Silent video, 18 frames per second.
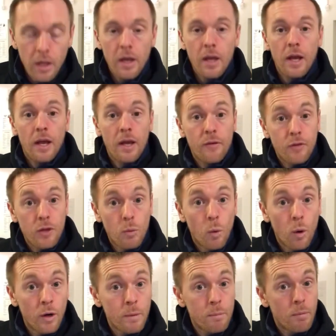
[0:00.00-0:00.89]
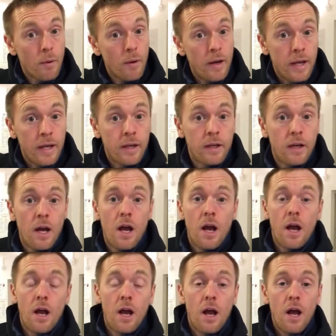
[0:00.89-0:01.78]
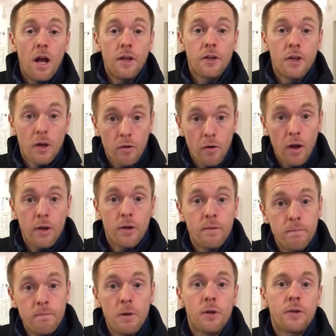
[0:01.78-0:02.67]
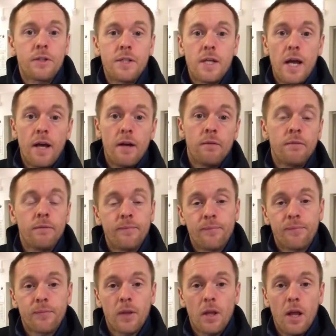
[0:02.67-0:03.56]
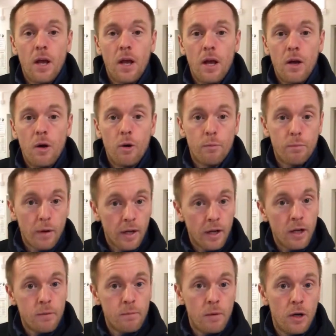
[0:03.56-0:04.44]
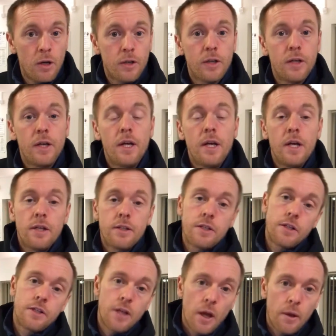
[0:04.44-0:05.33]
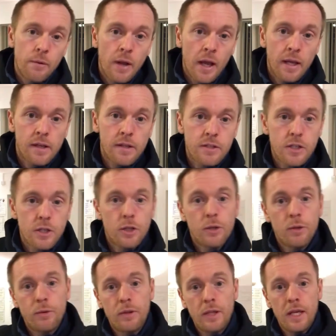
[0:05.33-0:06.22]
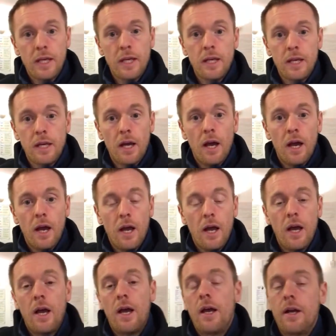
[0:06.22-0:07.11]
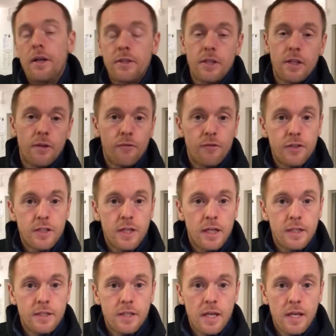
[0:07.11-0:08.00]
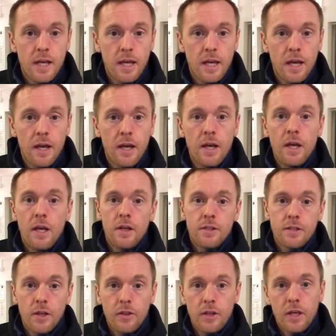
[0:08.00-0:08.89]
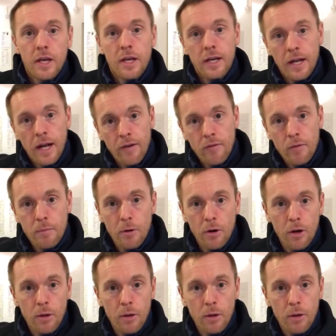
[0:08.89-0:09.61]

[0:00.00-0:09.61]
if you want to bring your own mug down, or bring a mug to donate to the facility here, so that you can have a brew